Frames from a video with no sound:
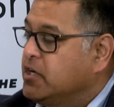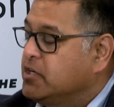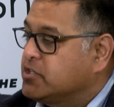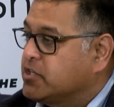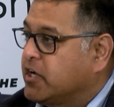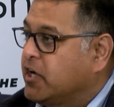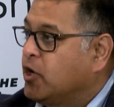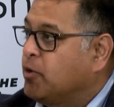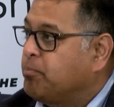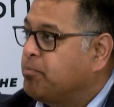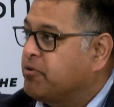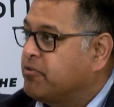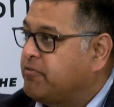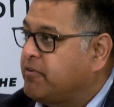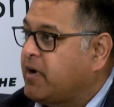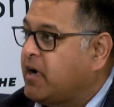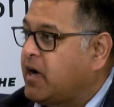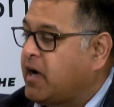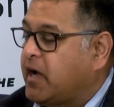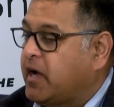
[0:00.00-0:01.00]
to help
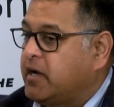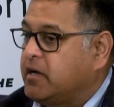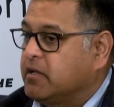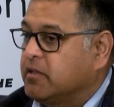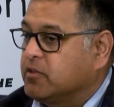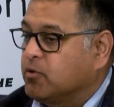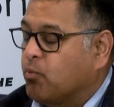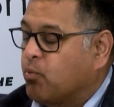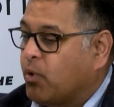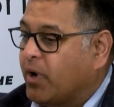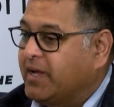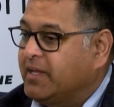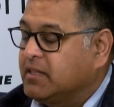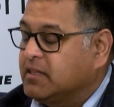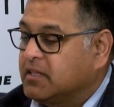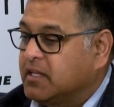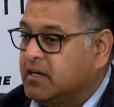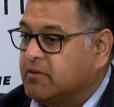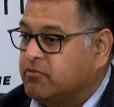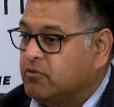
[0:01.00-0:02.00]
provide the right
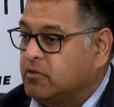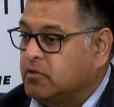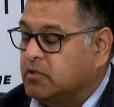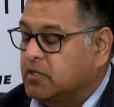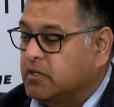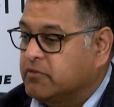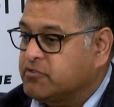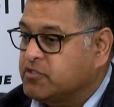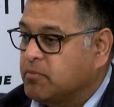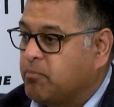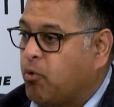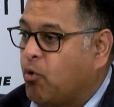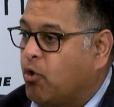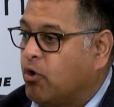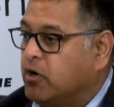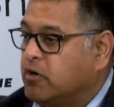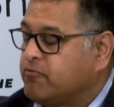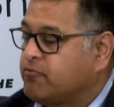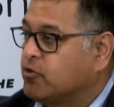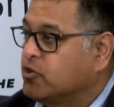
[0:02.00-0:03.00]
level of
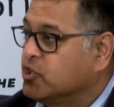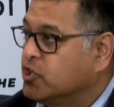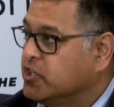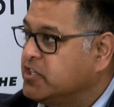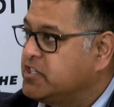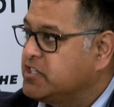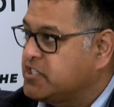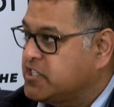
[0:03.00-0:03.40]
support for good